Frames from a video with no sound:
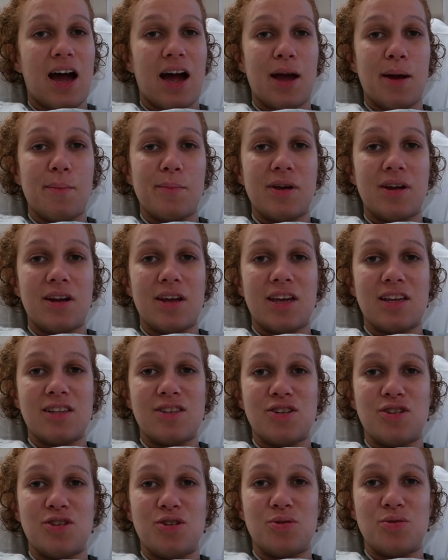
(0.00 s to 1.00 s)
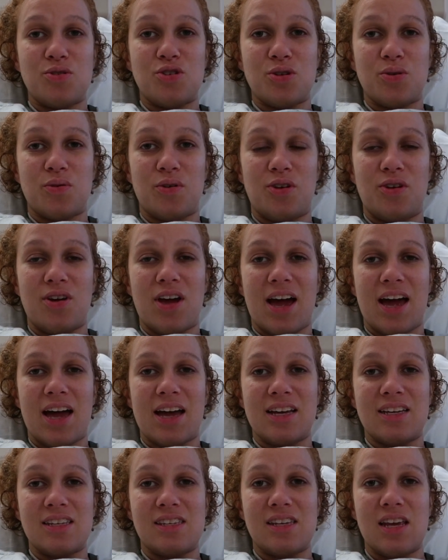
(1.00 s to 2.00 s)
I'm gonna continue showing you
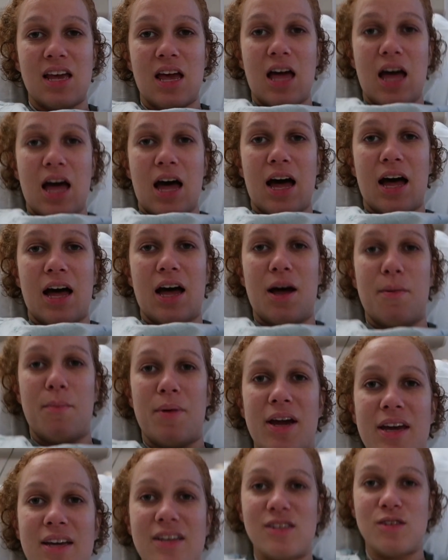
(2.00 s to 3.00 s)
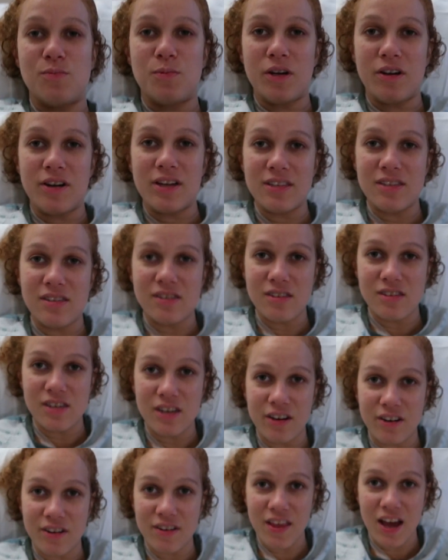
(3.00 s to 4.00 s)
guys my experiences
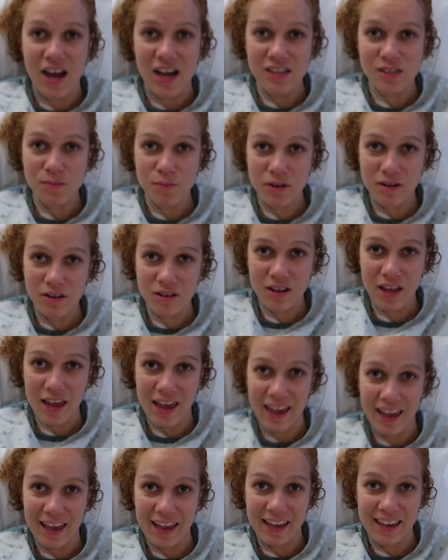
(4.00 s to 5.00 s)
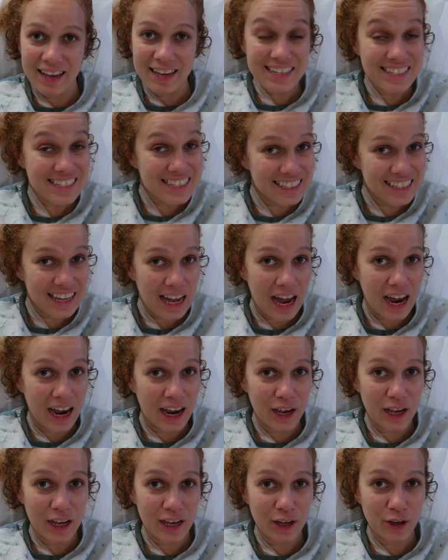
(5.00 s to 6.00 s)
here in the hospital, and
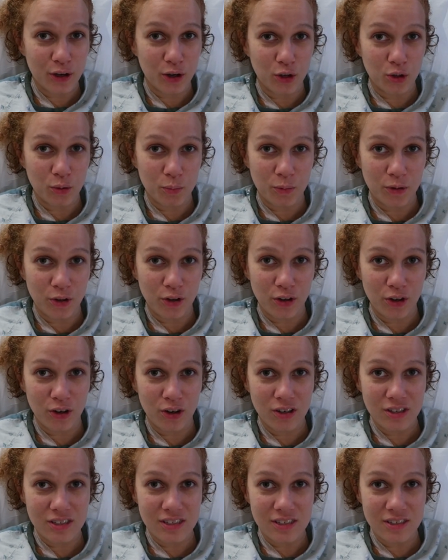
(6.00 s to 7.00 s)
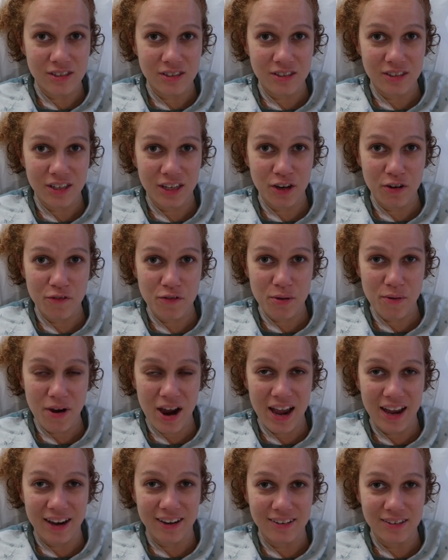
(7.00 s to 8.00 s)
I hope you're still here for the
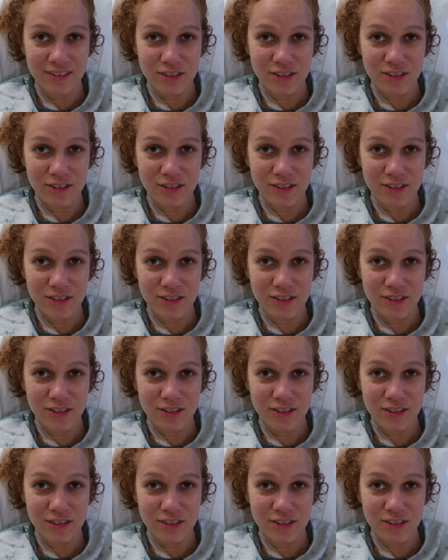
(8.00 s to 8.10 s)
ride.